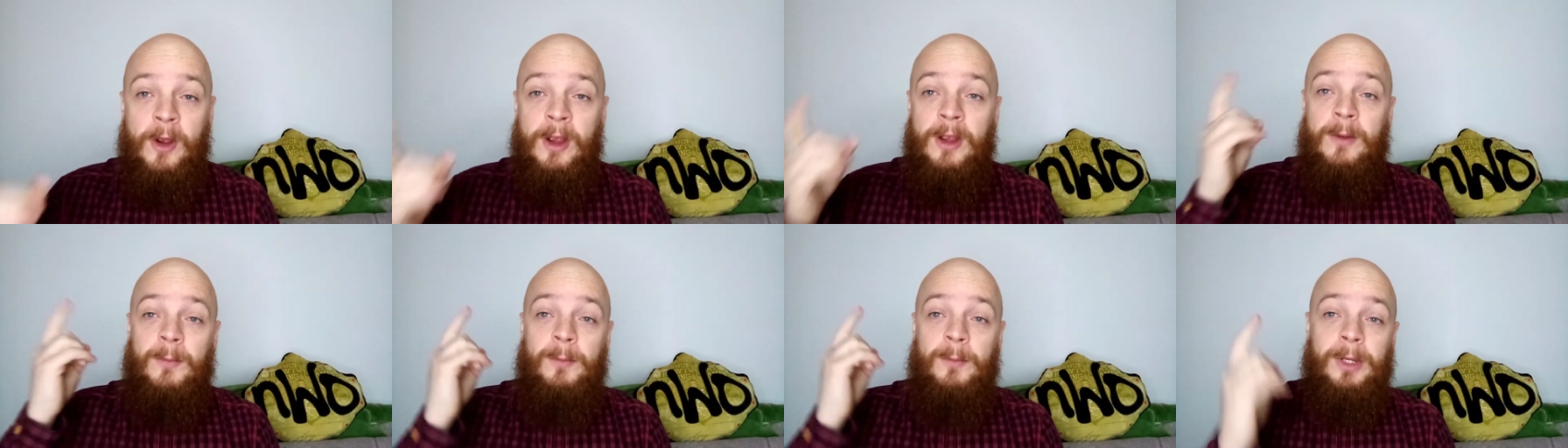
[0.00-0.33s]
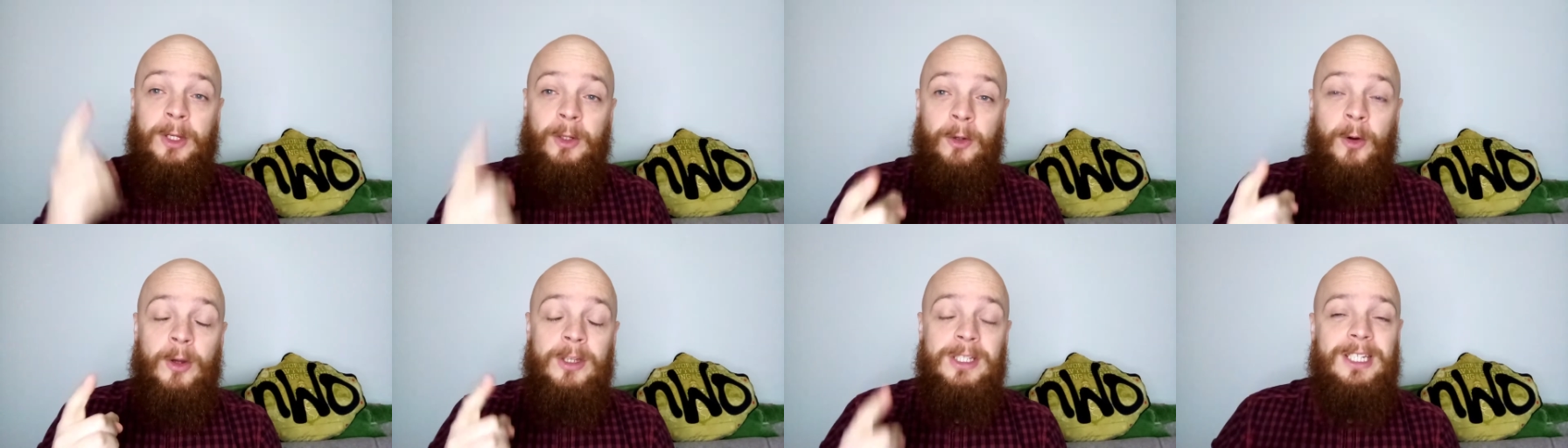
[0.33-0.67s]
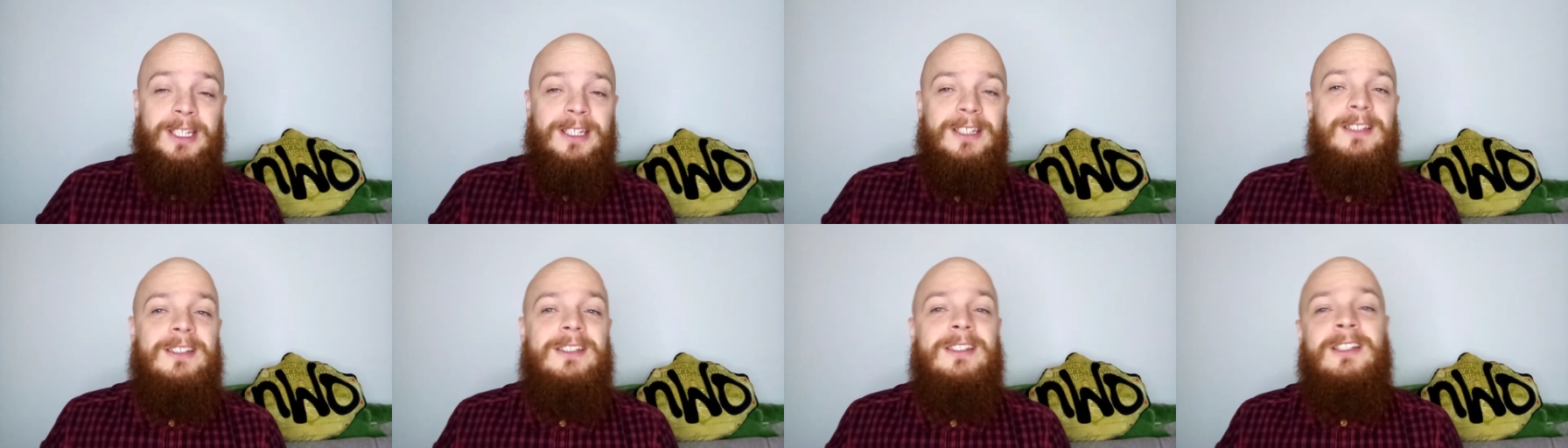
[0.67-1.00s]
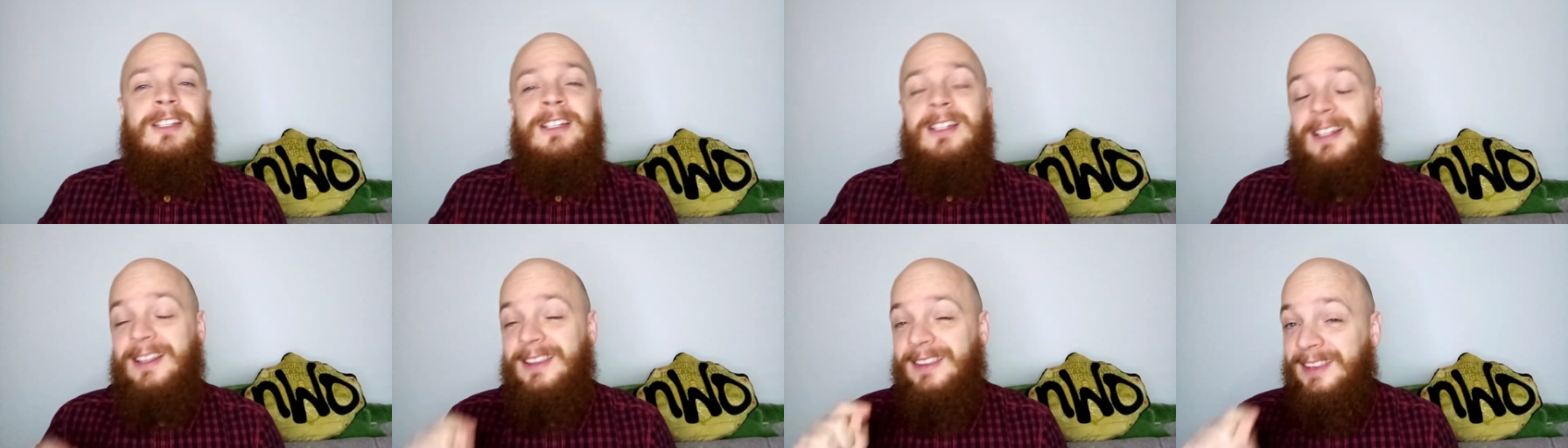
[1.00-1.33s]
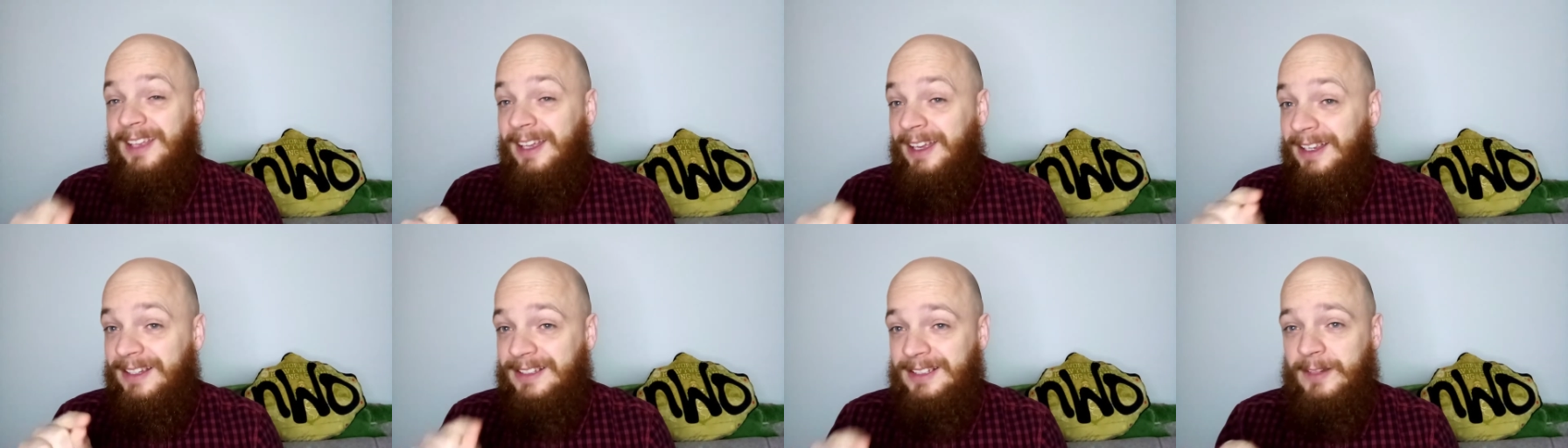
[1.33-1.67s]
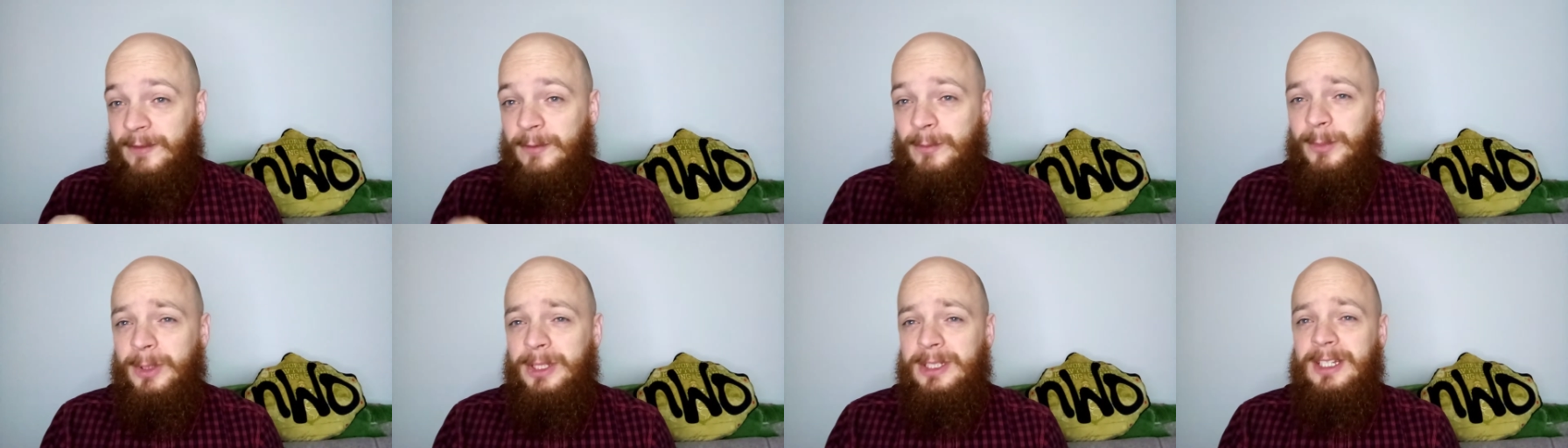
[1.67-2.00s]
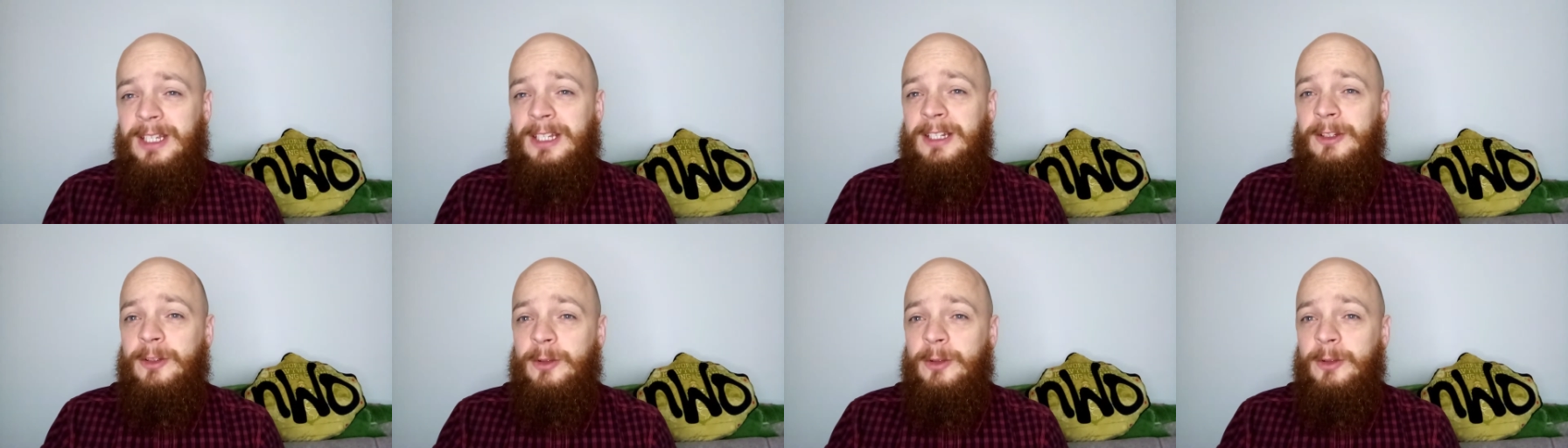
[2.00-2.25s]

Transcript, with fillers: because I can see that thirty-seven percent of